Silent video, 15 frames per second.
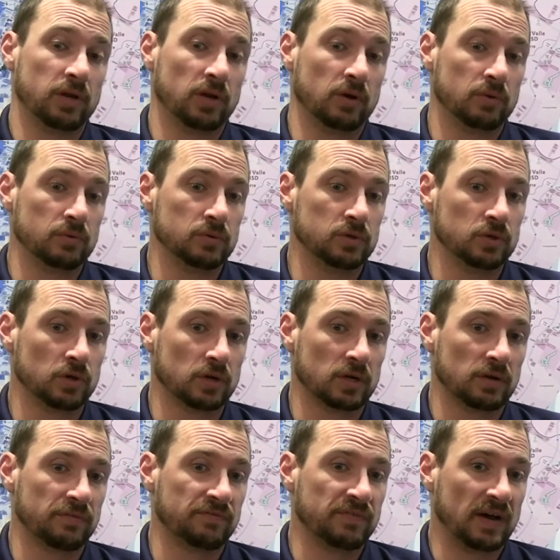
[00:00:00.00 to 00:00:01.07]
You're going
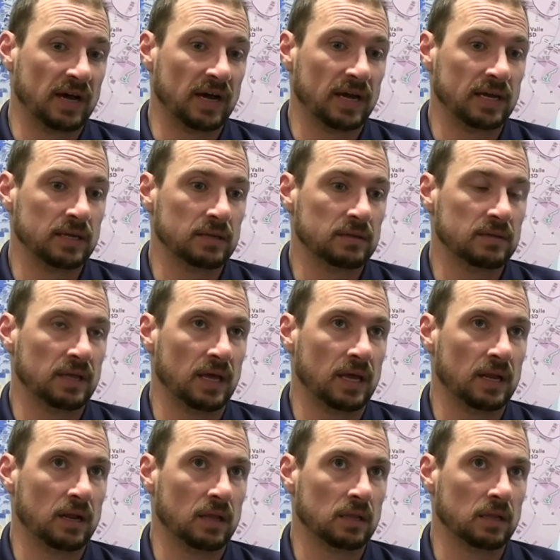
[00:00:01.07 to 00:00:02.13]
to find
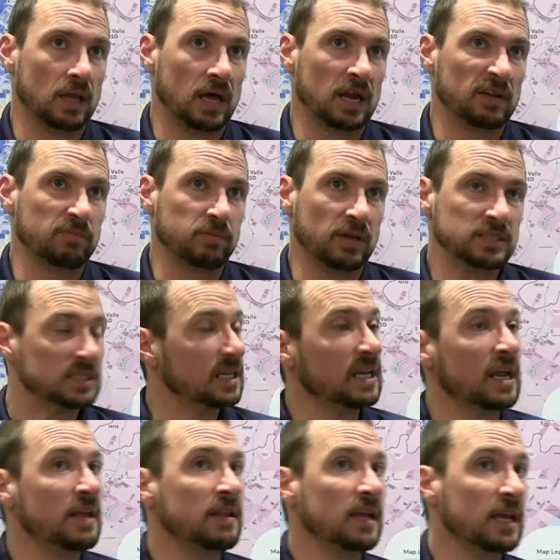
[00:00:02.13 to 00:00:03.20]
that a lot of places,
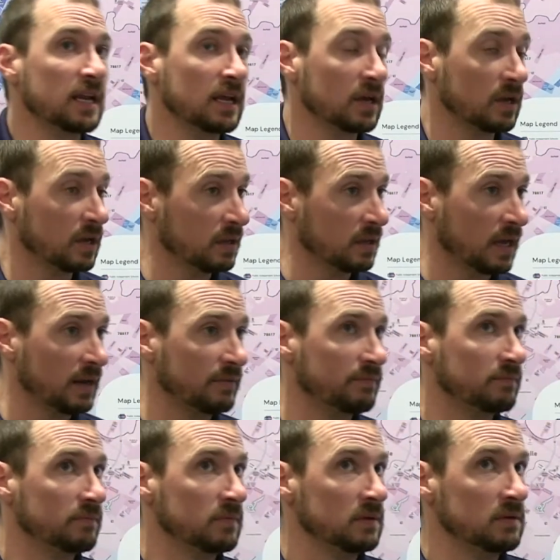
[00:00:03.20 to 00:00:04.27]
and again, it kind of
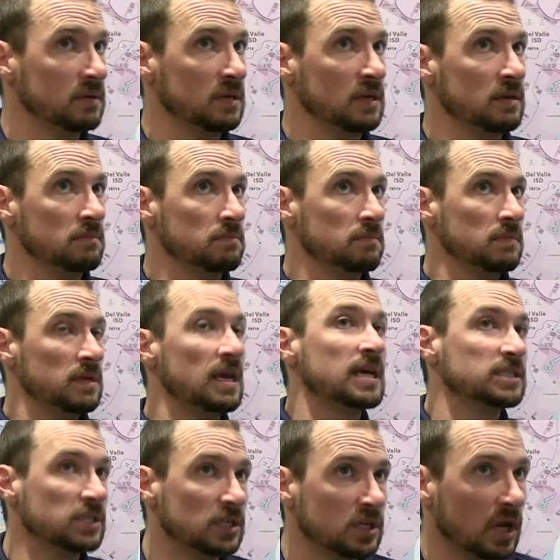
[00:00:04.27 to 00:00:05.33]

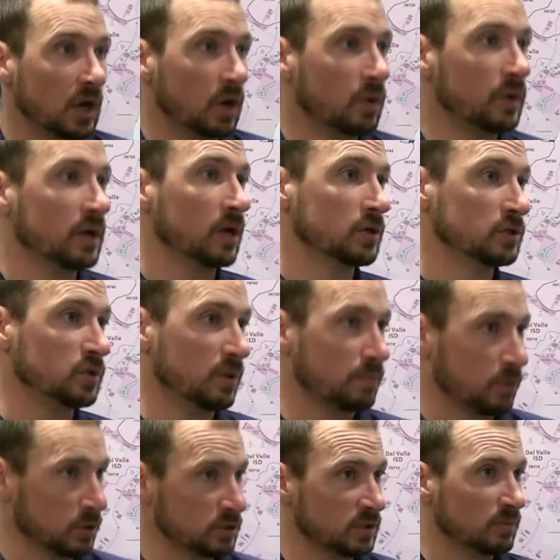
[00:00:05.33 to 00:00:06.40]
yes and no. It goes to a
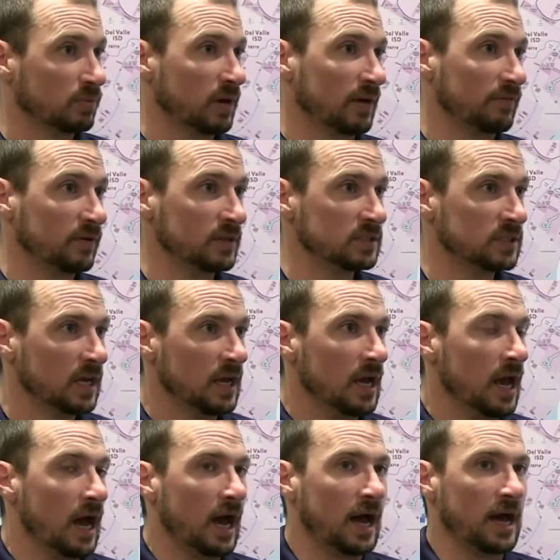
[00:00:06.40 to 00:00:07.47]
personal preference.
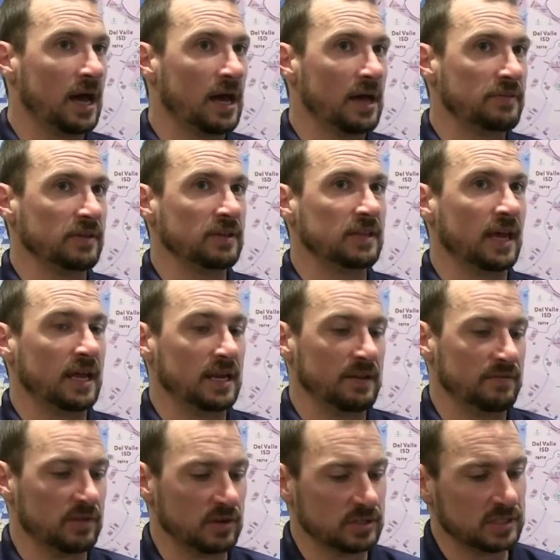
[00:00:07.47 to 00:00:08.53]
I think that
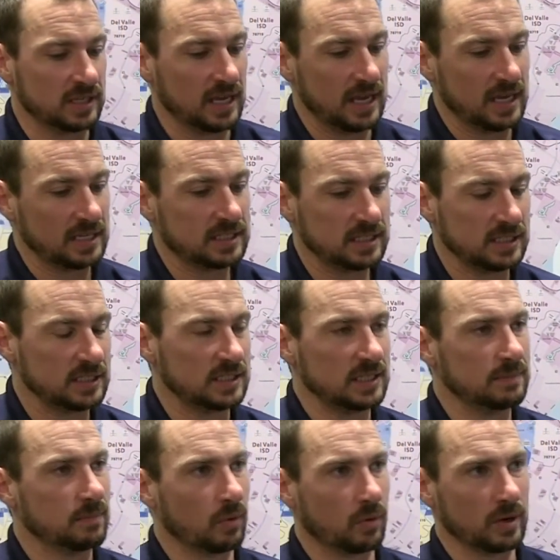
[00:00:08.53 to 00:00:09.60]
if there's an
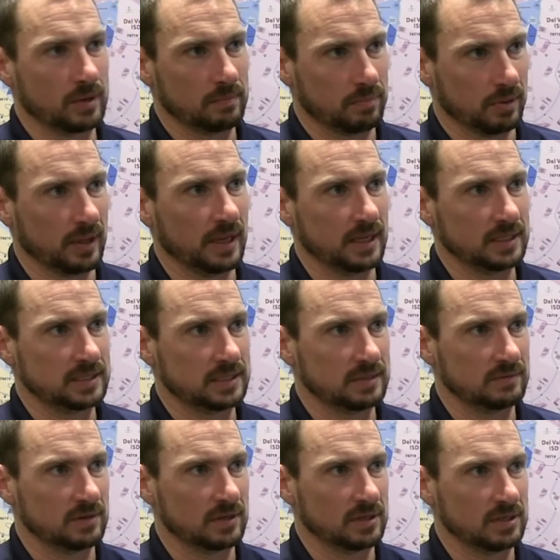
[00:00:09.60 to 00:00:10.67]
ACC board in place,
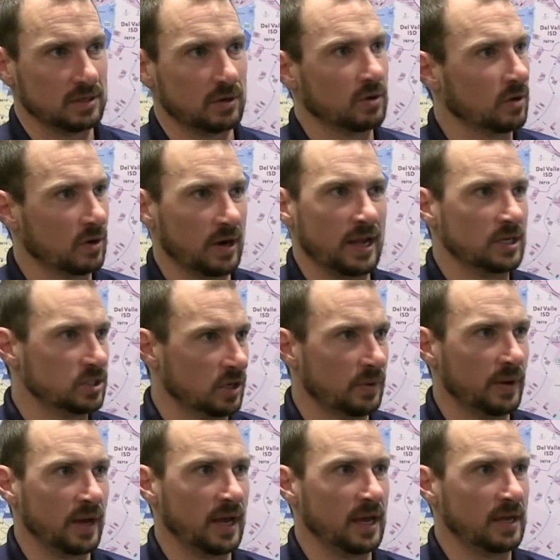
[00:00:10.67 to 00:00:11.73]
if there, or an
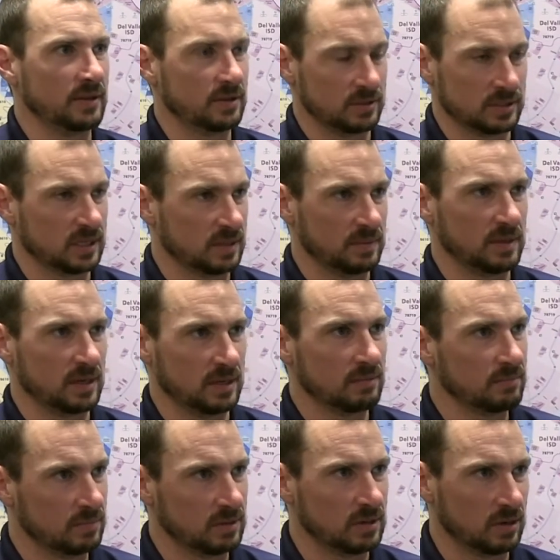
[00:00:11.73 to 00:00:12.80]
HOA, there's going to be,
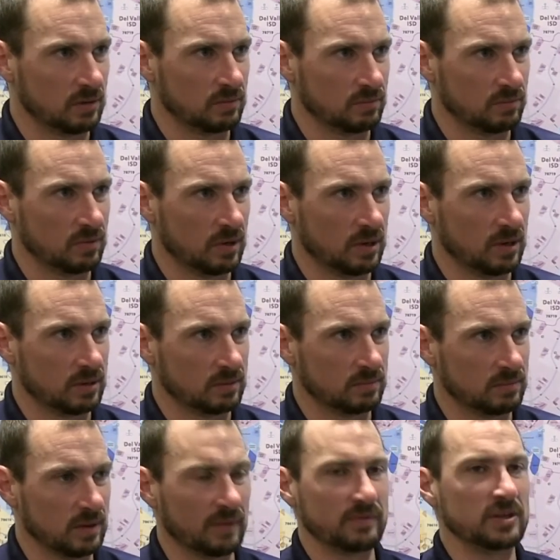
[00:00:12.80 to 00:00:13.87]

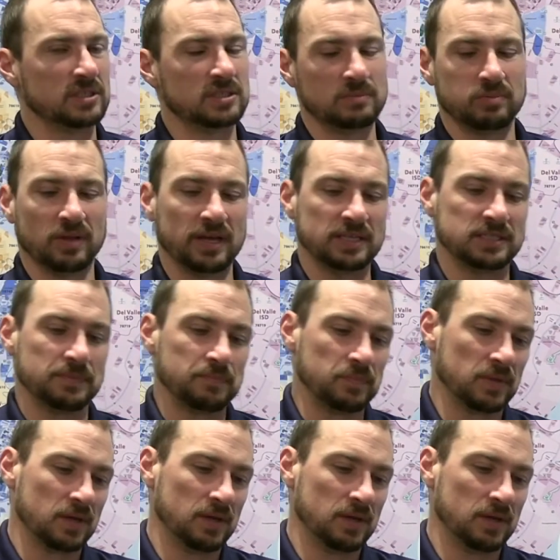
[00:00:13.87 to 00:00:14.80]
covenants in place.